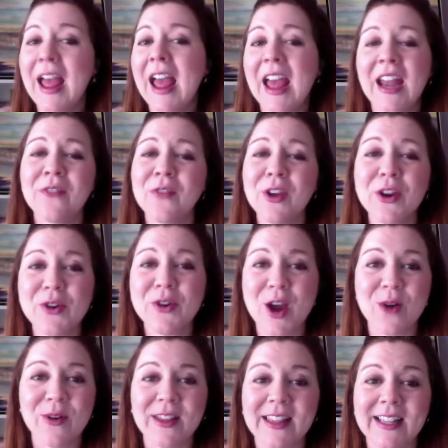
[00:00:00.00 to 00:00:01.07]
and if you don't
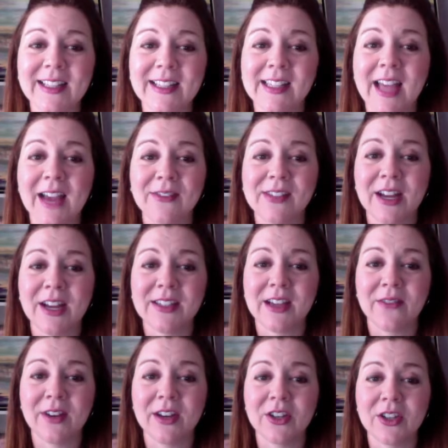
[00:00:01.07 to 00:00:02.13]
know what these lifestyle
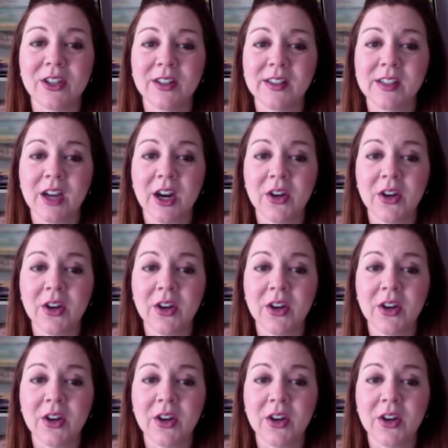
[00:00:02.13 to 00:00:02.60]
definitions are,